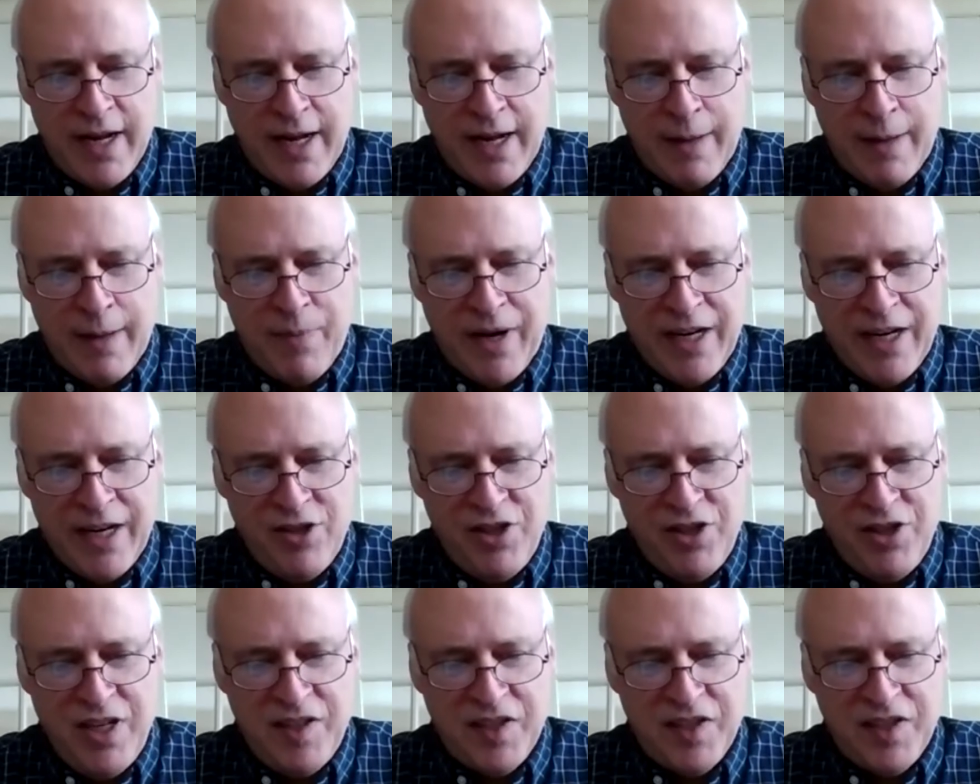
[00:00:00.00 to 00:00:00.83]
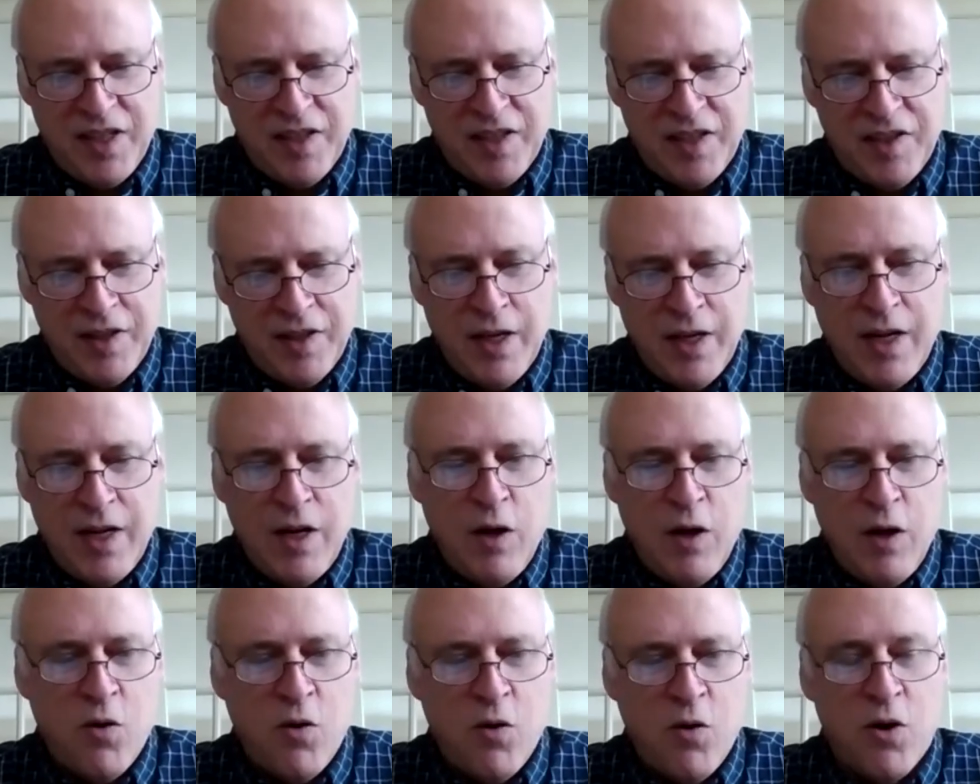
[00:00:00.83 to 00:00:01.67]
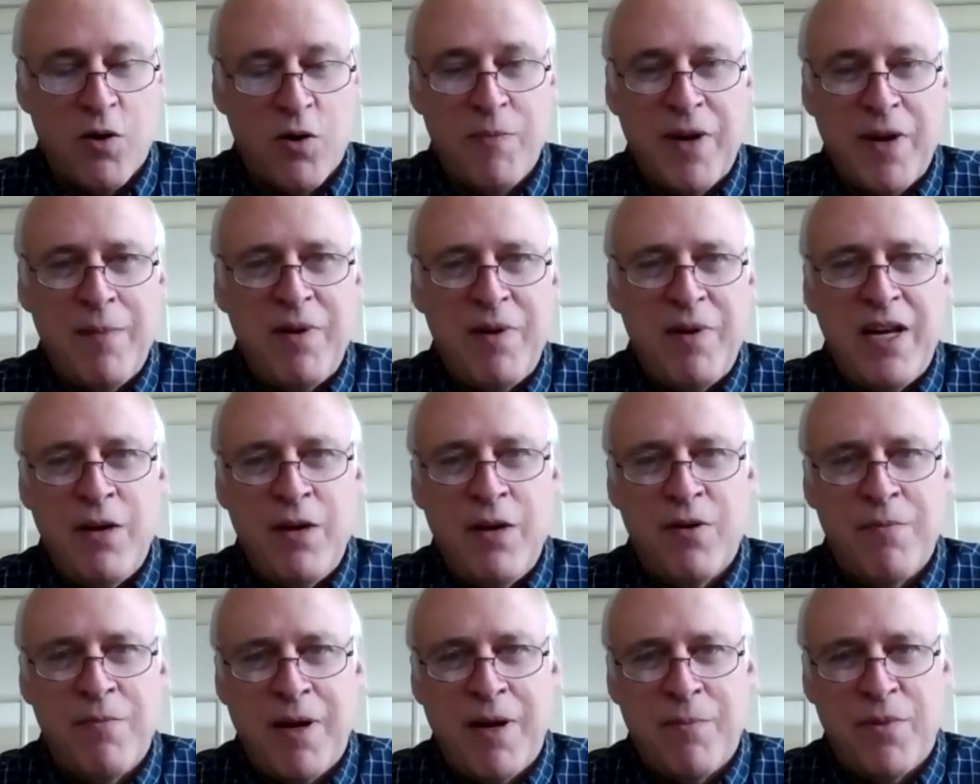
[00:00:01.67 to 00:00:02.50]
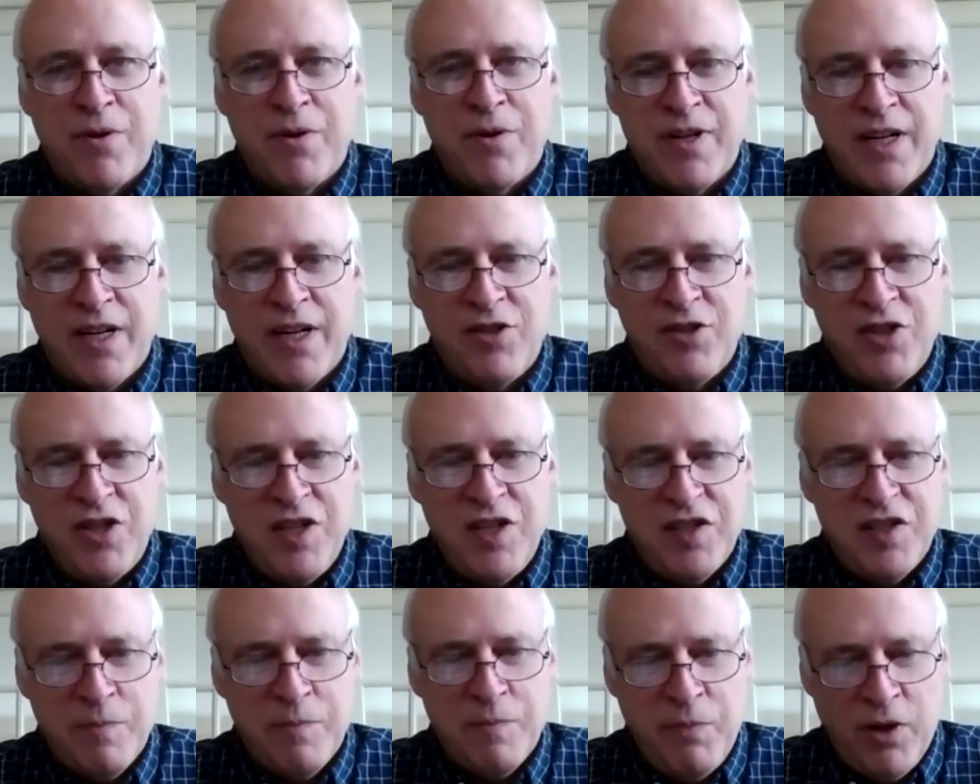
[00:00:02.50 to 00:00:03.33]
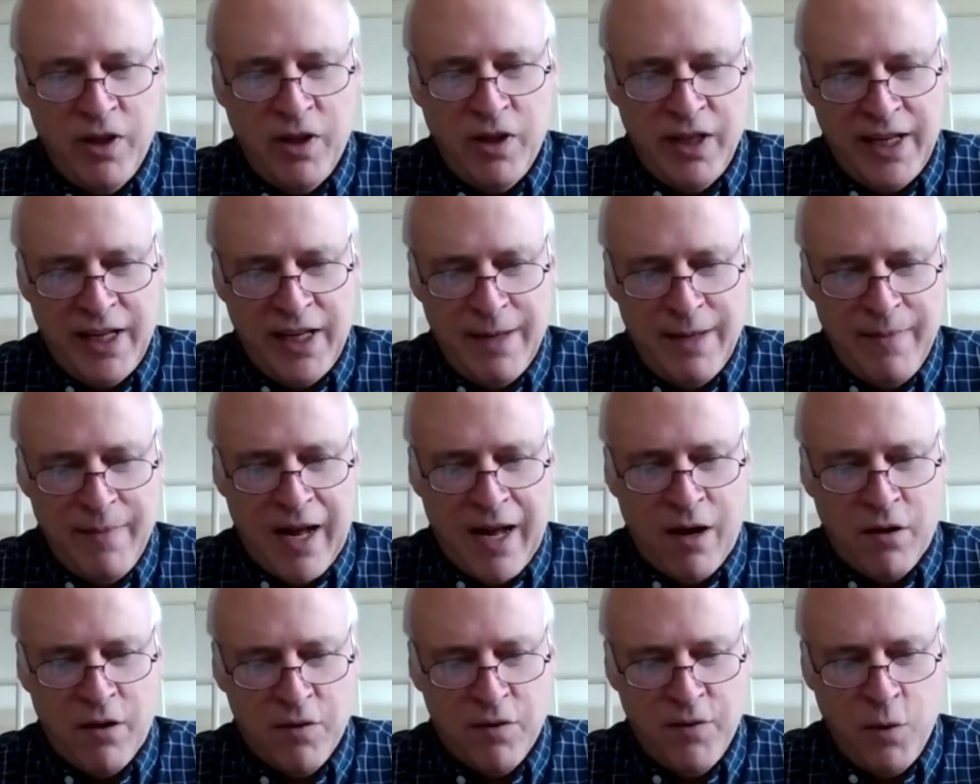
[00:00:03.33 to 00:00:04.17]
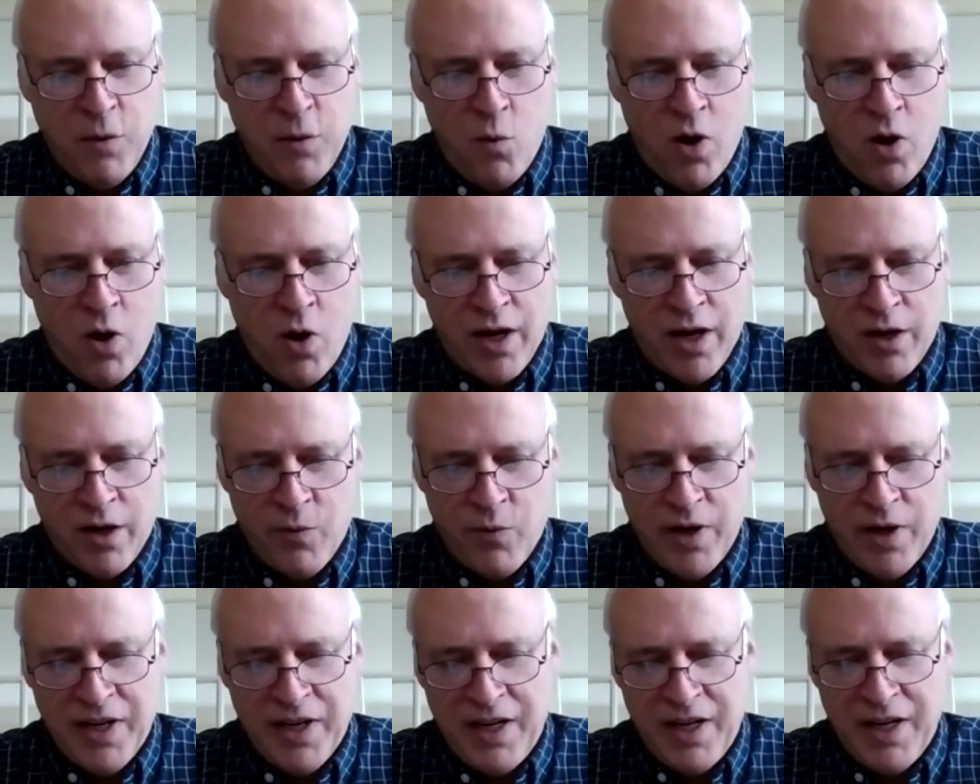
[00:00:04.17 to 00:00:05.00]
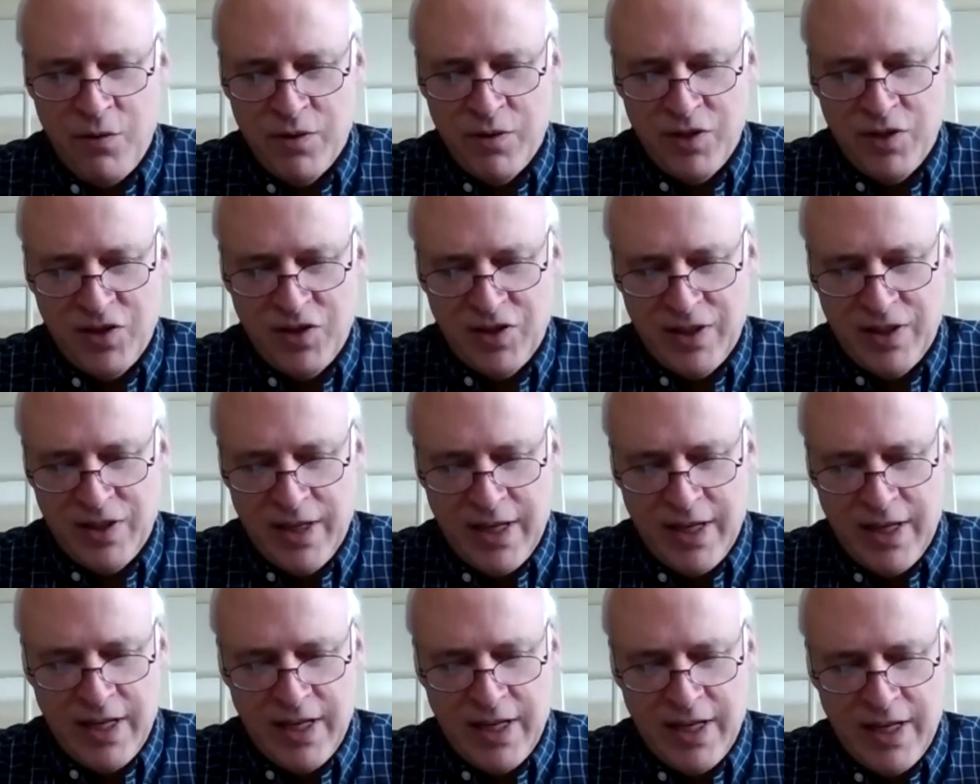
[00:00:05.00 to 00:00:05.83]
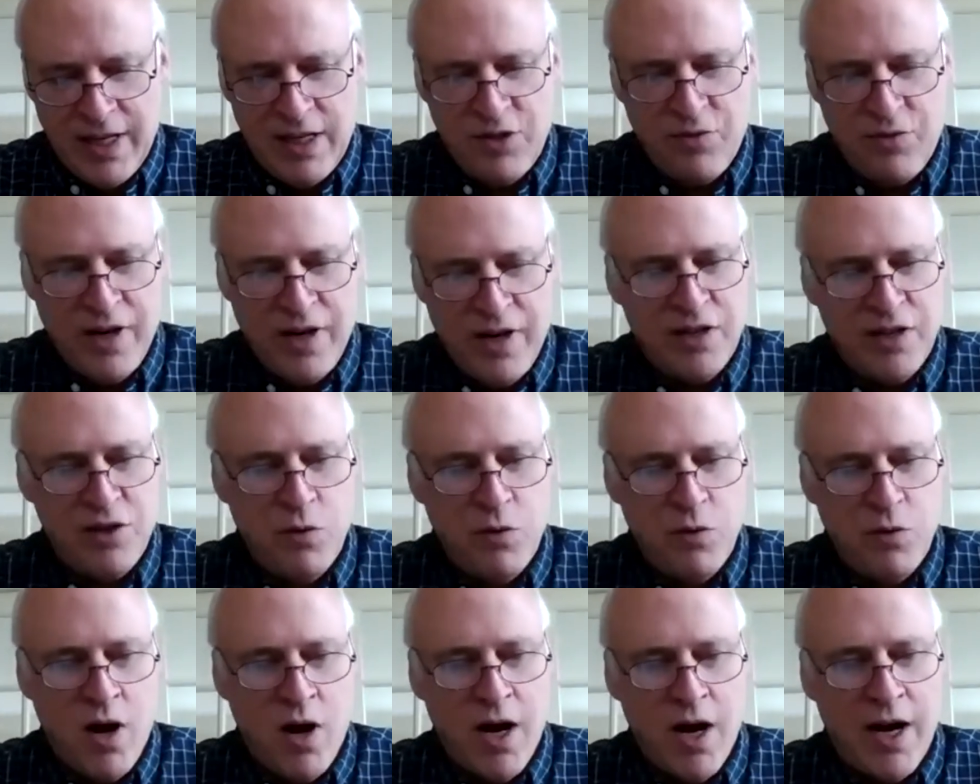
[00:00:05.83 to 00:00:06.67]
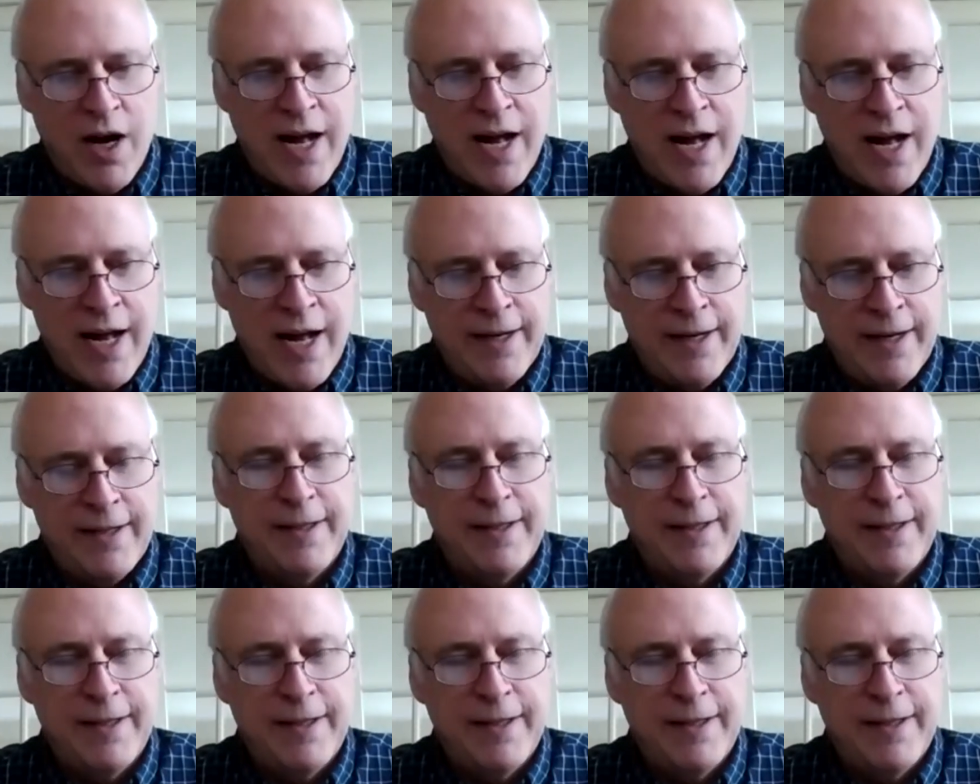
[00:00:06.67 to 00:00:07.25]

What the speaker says: by Jesus, or maybe he remembered Jesus pulling him out of the water when he was trying to walk on it.